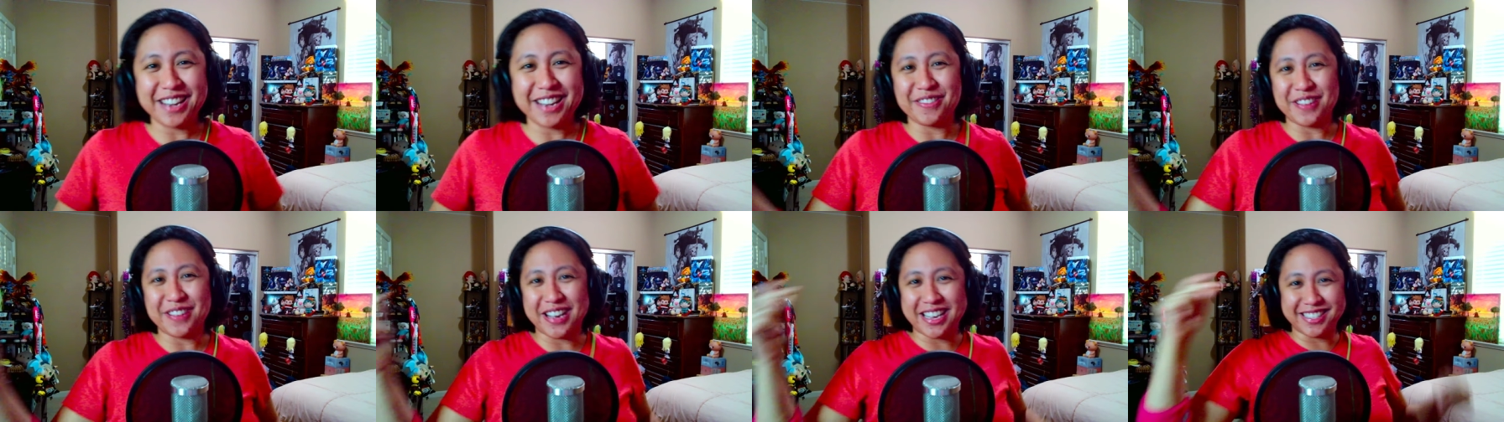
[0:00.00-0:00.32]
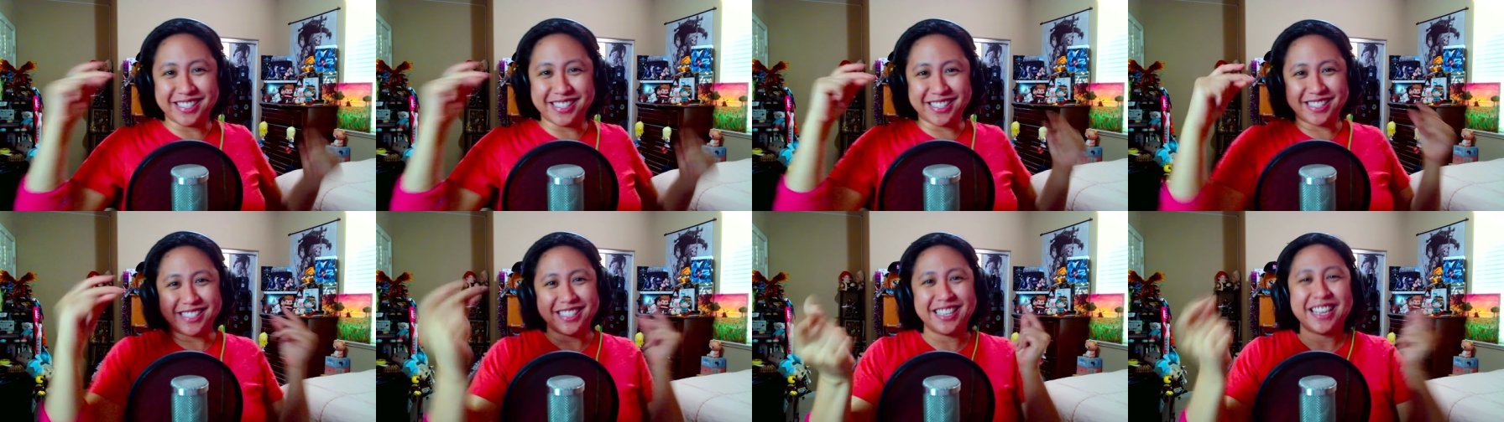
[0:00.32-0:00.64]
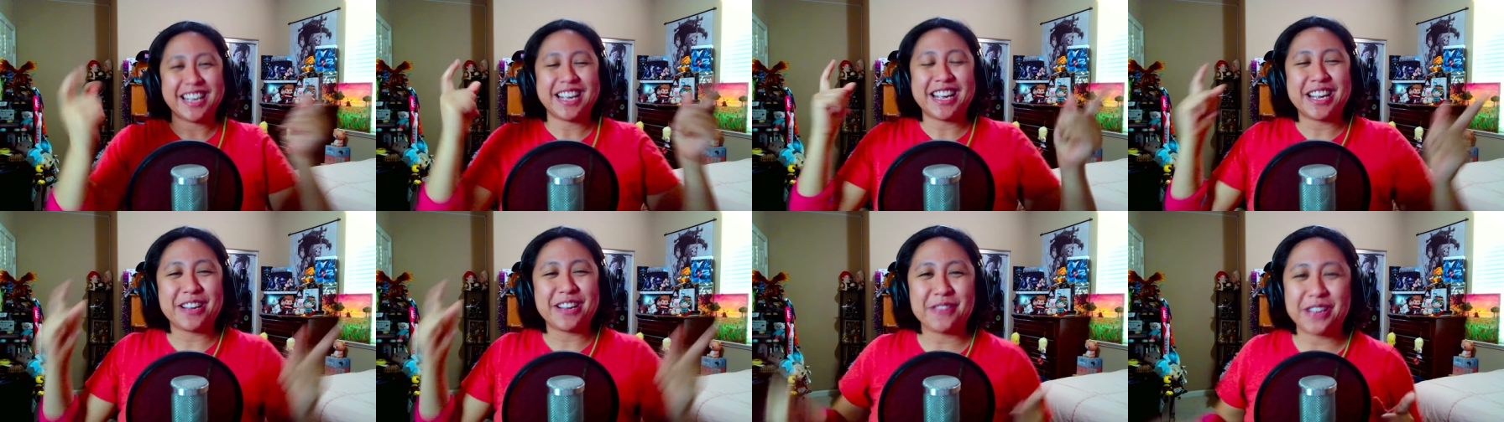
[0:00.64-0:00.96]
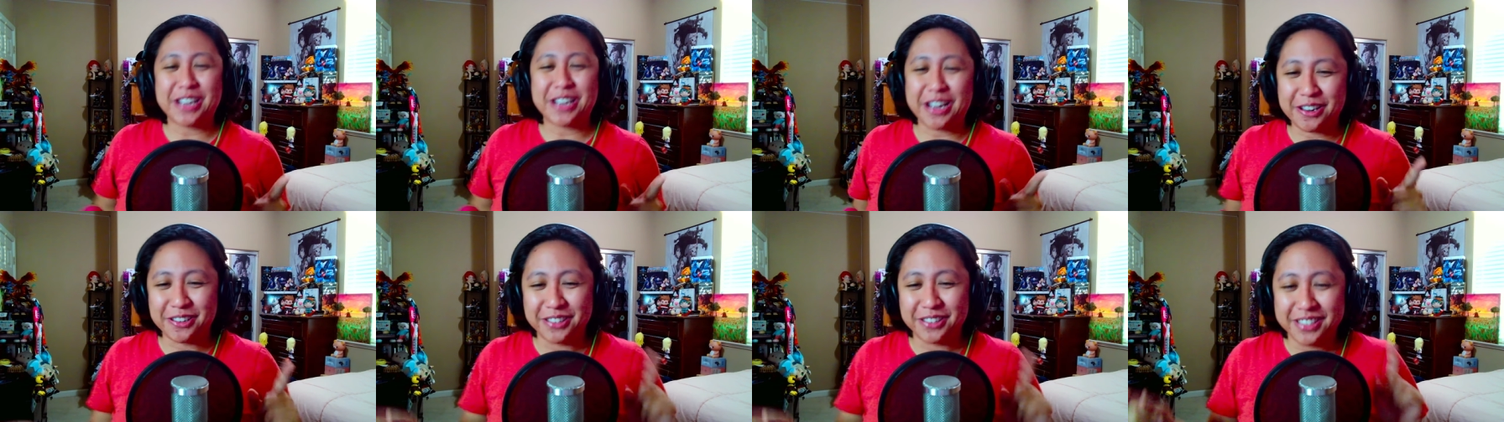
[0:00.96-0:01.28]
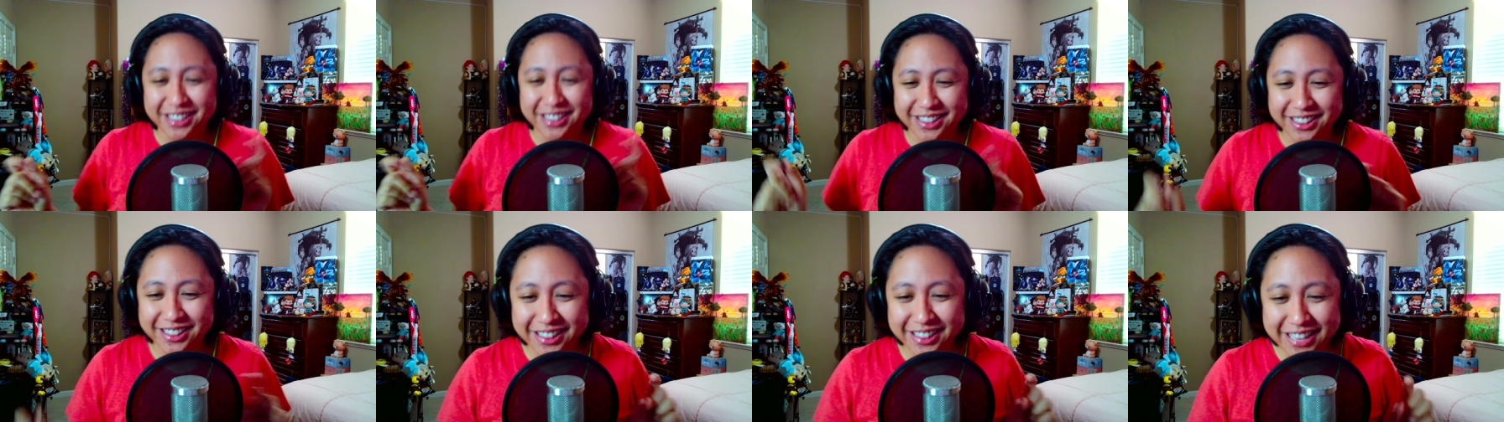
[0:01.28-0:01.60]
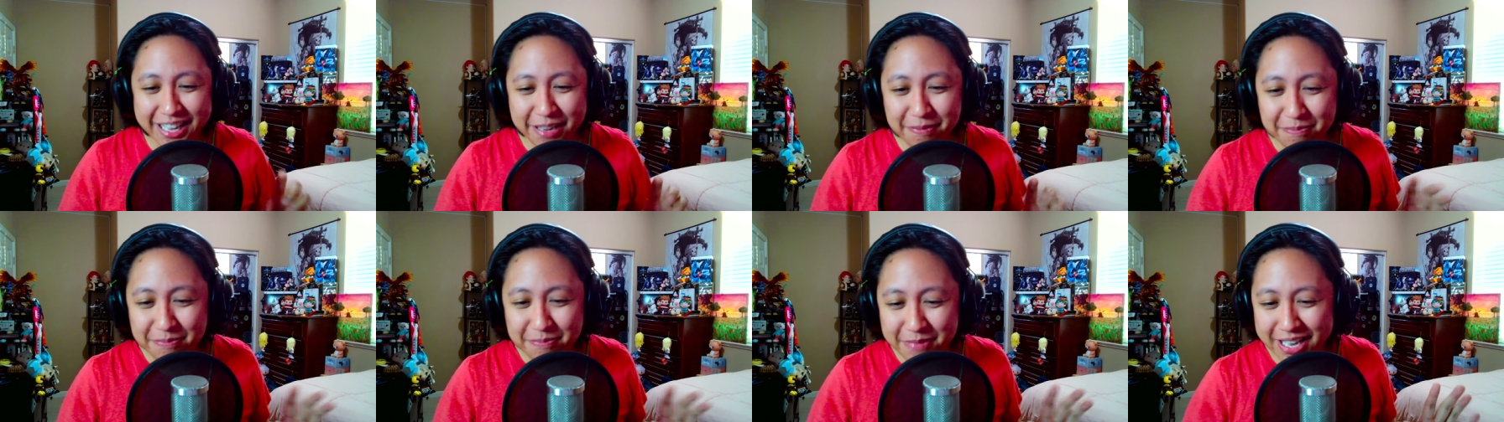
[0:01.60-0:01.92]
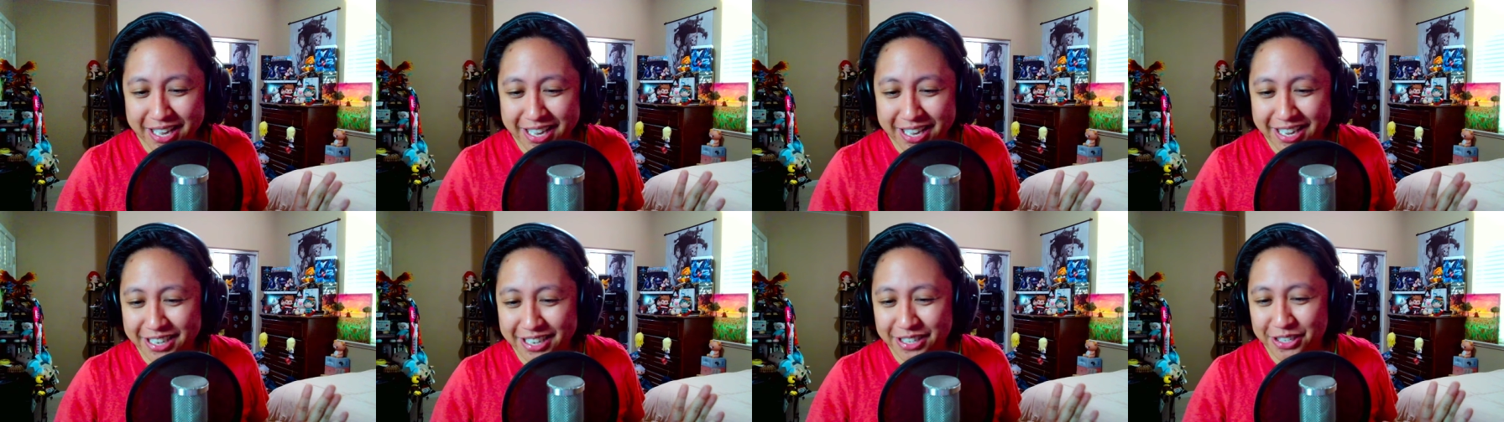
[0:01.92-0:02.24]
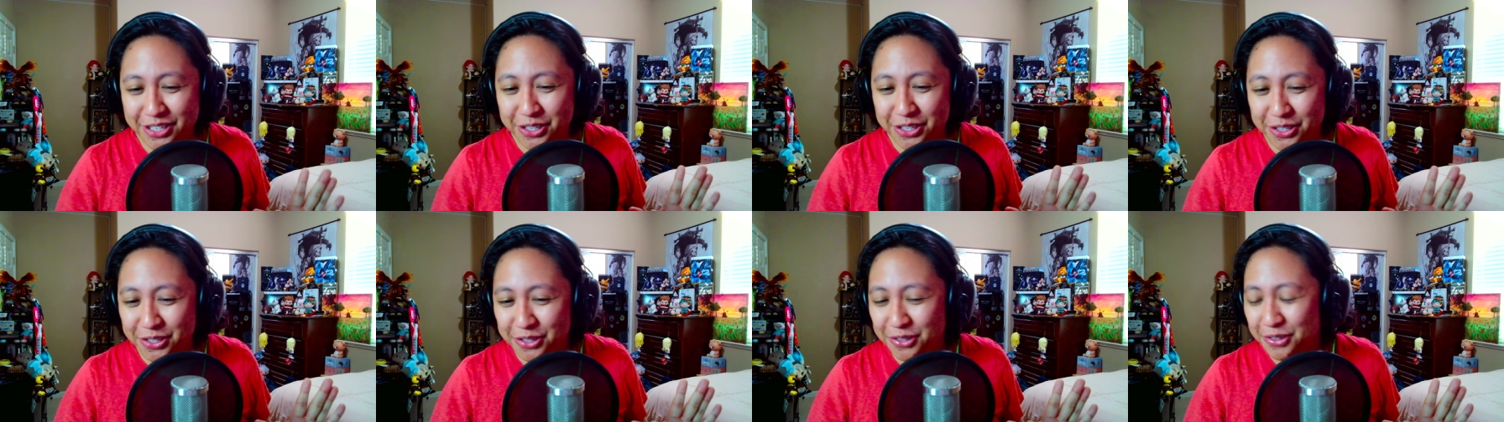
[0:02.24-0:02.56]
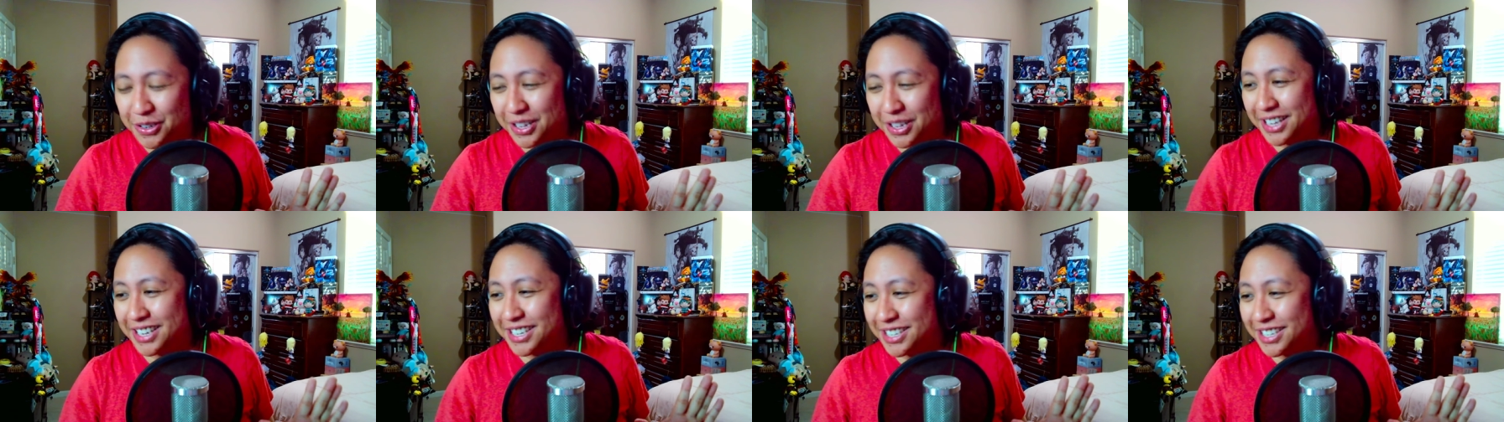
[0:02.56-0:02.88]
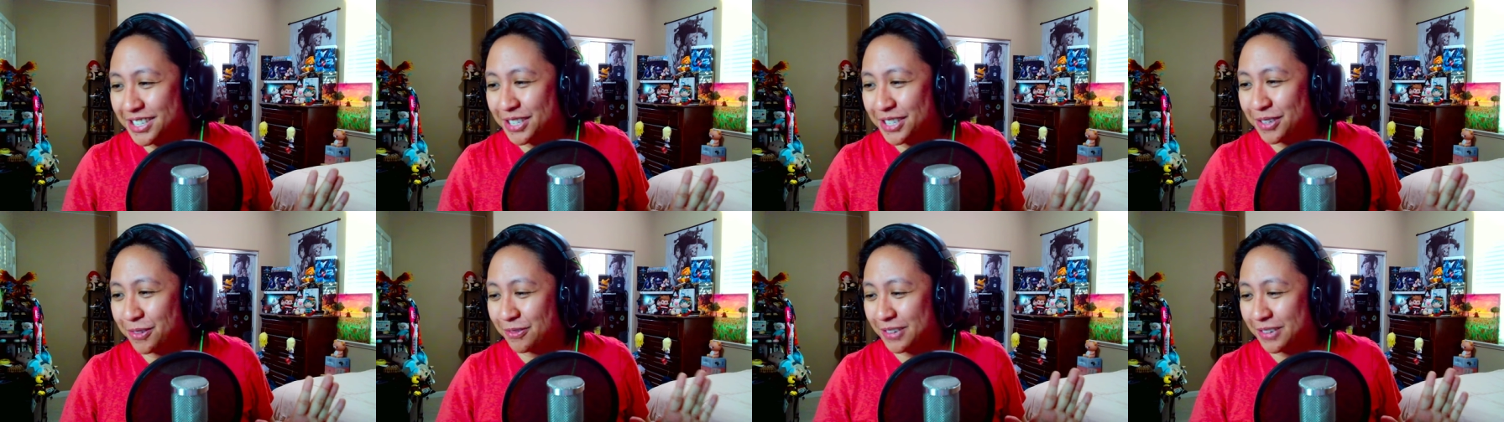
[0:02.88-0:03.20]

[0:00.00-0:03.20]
Anyways, here we go. Let me do this